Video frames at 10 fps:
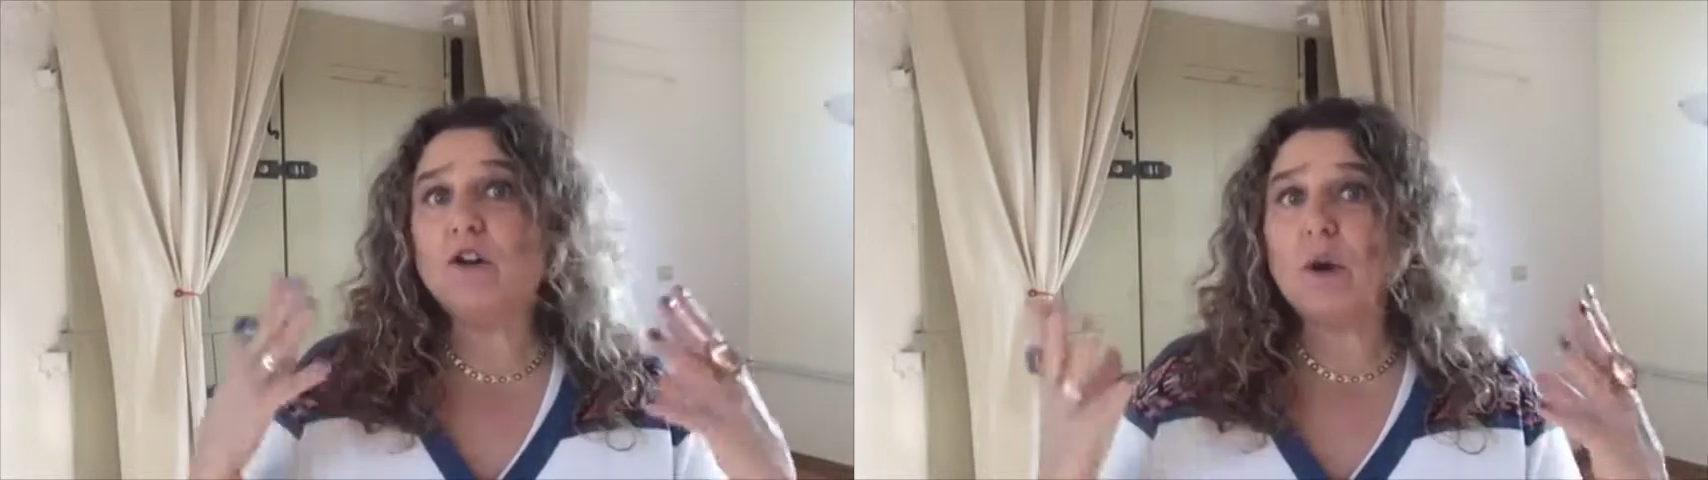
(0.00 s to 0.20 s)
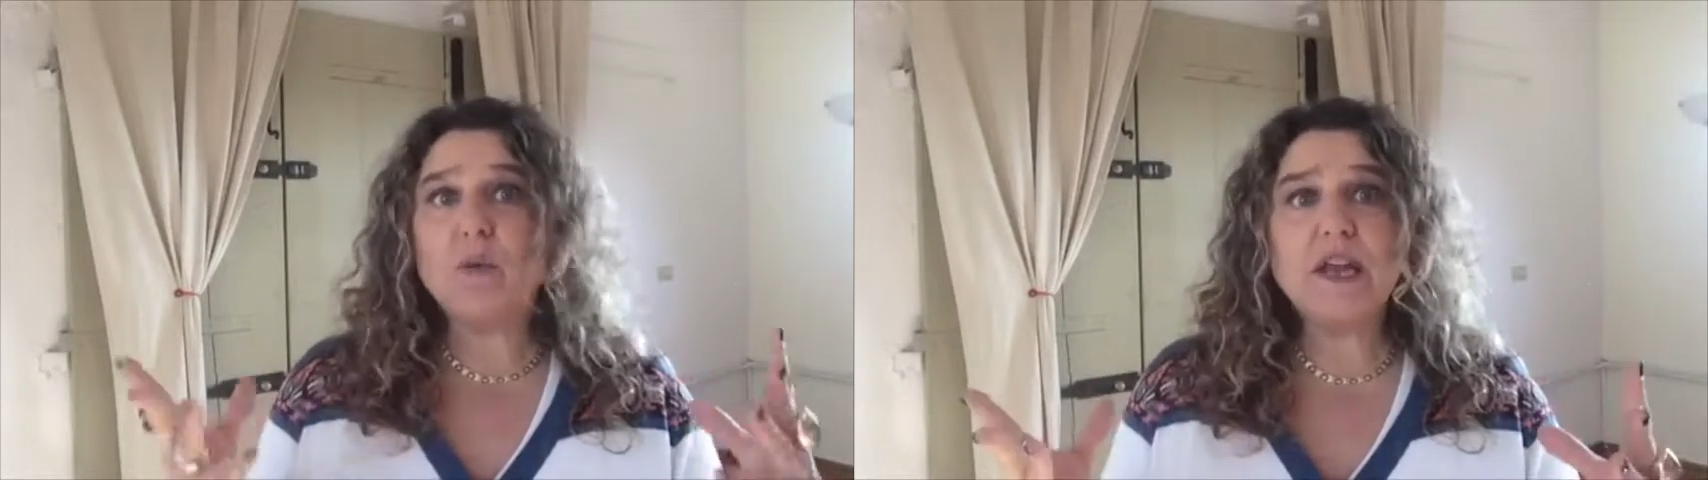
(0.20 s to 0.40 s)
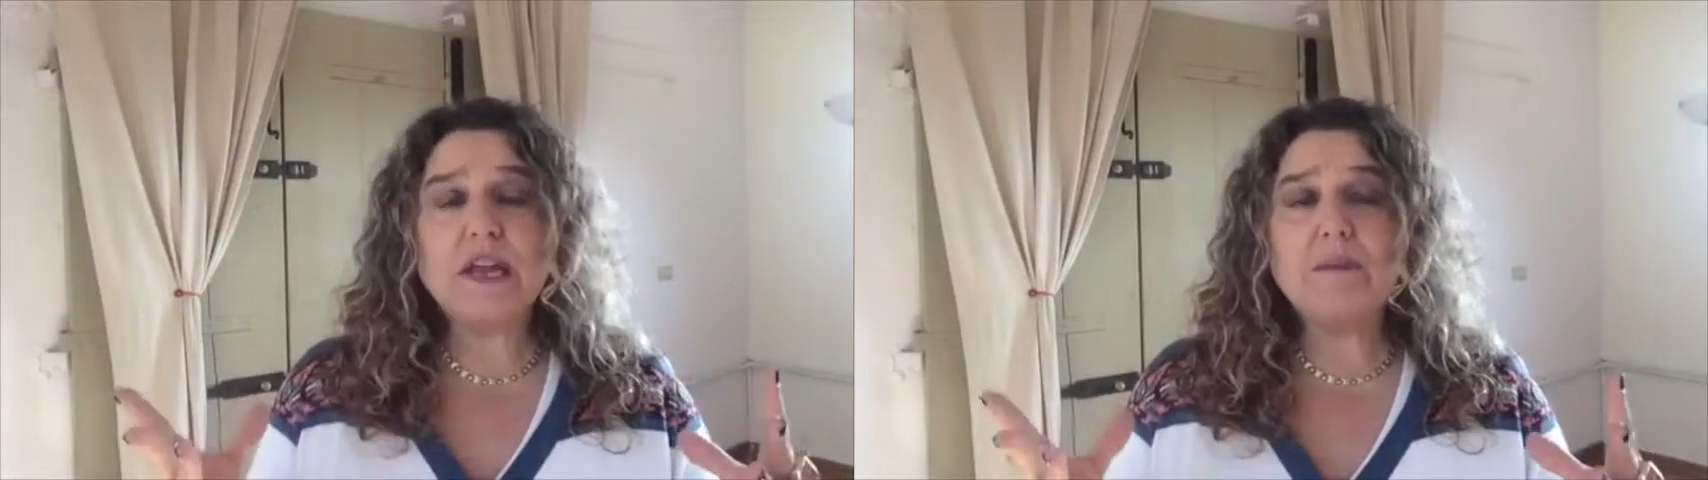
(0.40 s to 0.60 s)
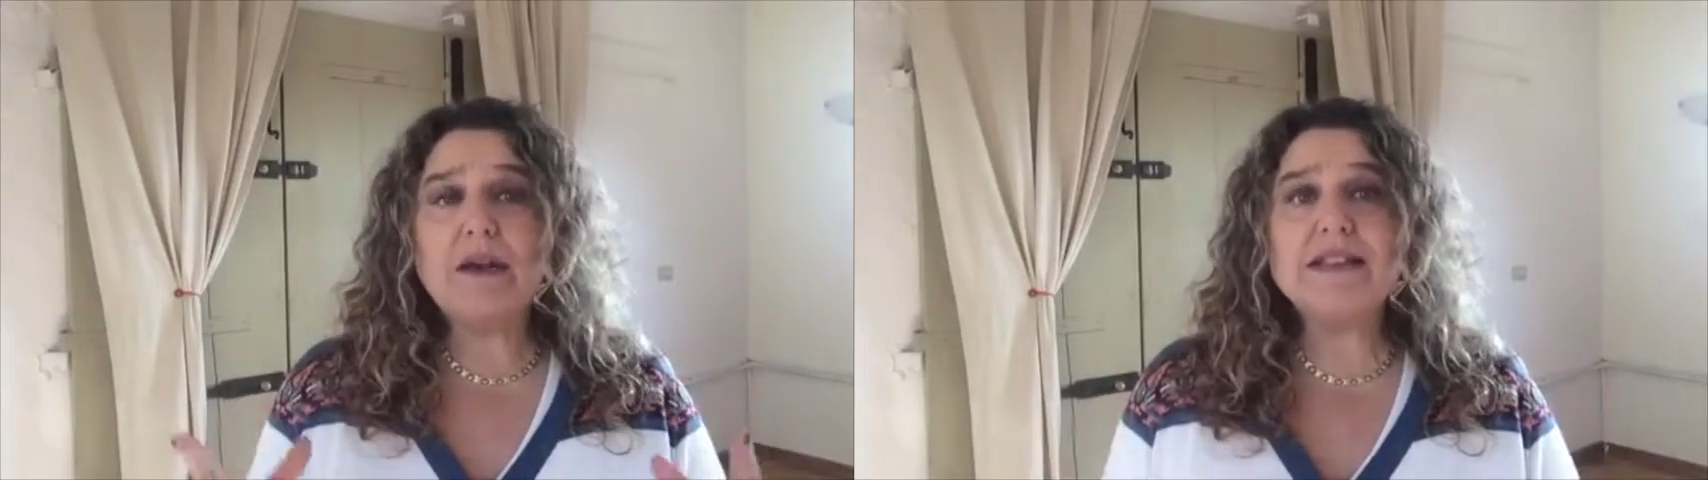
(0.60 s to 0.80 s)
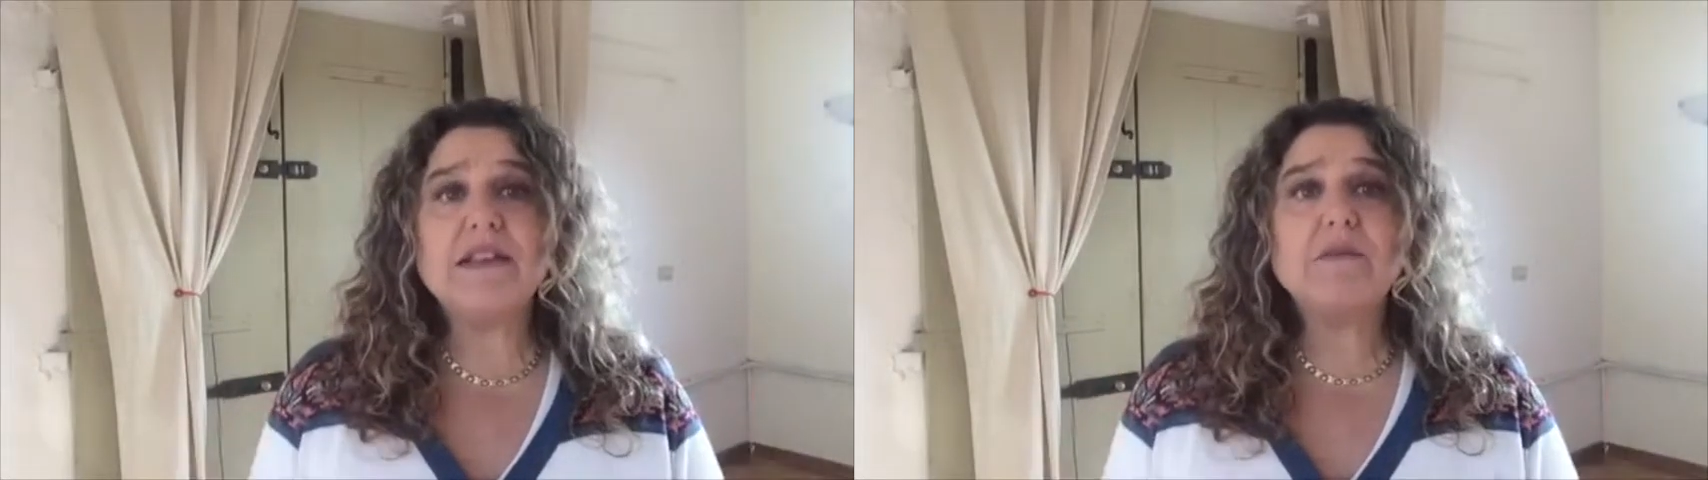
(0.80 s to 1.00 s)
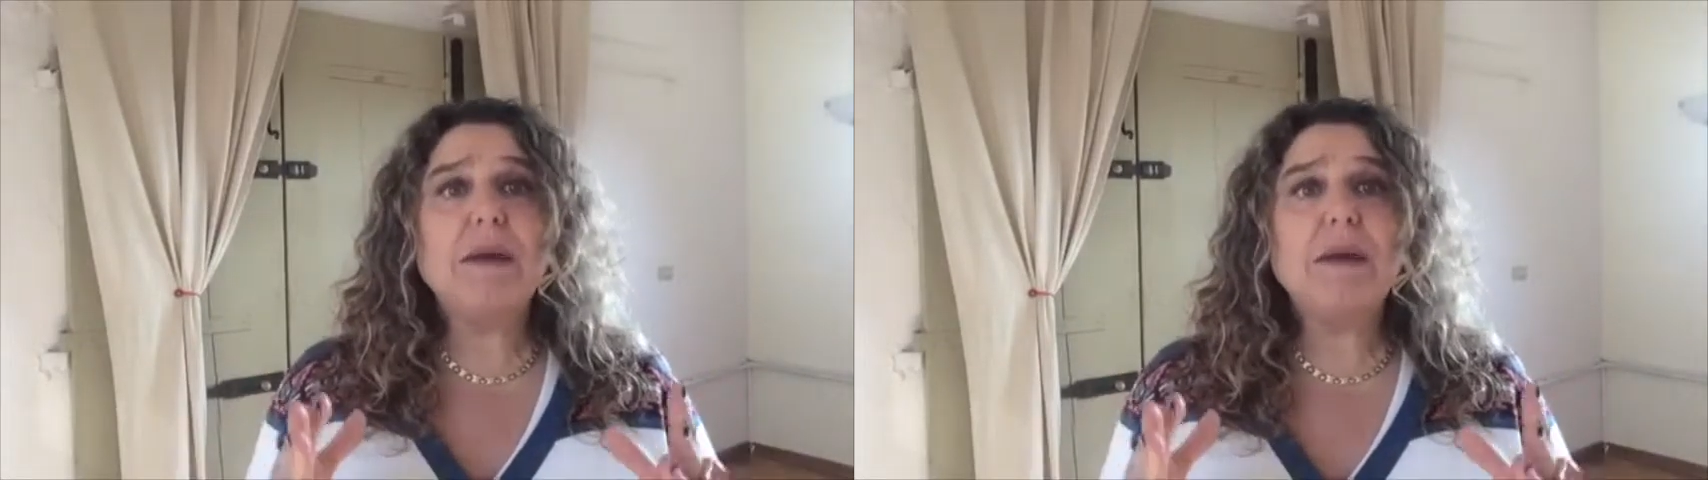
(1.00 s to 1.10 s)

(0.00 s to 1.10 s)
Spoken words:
on a weekly basis.